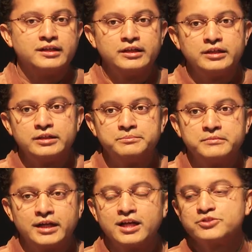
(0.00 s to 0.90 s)

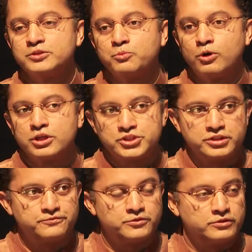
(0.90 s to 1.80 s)
I actually watch
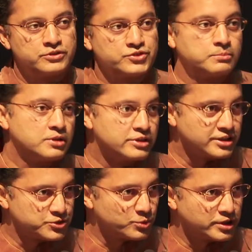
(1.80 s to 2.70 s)
it for some
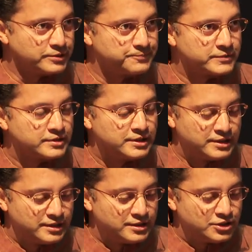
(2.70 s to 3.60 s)
learning as well.
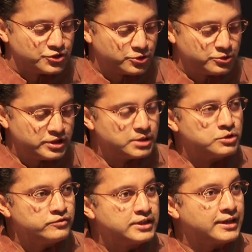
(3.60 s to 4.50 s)
So in the
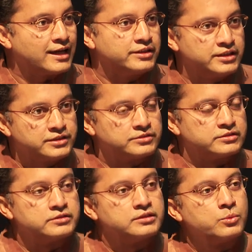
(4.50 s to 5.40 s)
movie
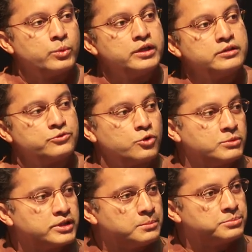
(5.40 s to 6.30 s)
Gladiator, when the
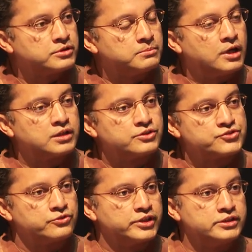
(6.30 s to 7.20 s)
Roman Emperor
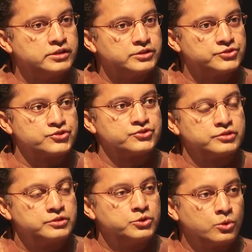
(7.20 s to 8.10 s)
Marcus Aurelius
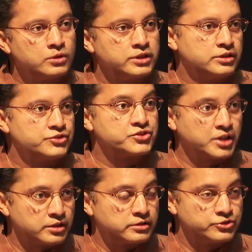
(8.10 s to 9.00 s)
told his
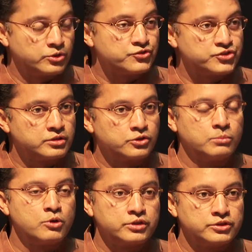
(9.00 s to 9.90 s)
own son
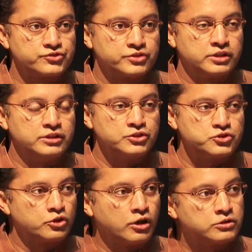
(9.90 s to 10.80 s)
Commodus, that
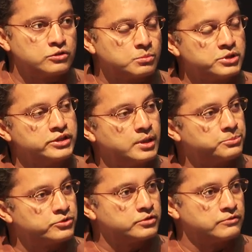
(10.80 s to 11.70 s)
he's not going to be the
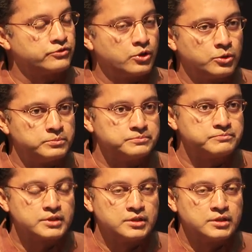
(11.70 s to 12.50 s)
Emperor of Rome